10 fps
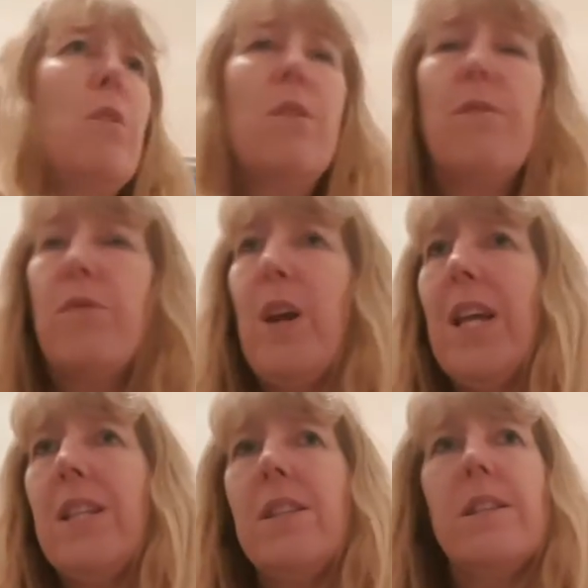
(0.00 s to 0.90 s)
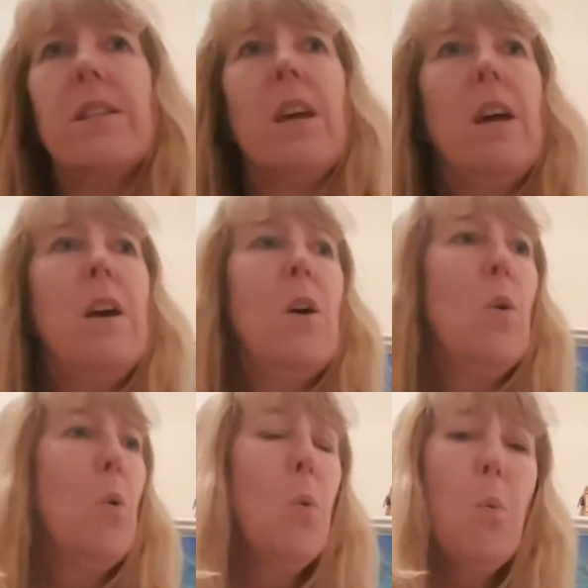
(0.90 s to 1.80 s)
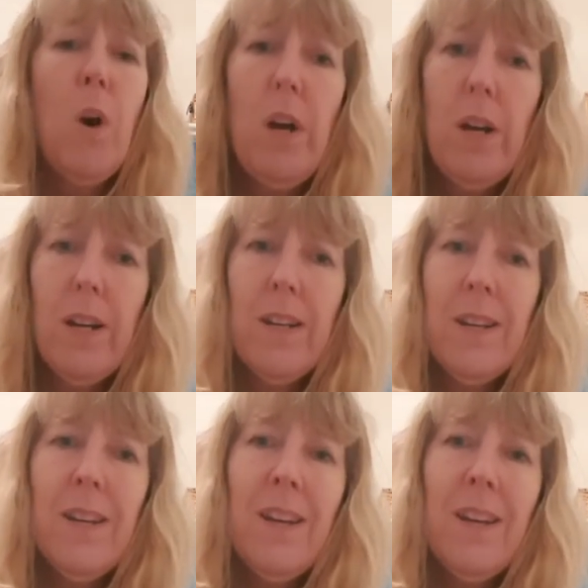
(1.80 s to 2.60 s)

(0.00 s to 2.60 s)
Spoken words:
your friends or work.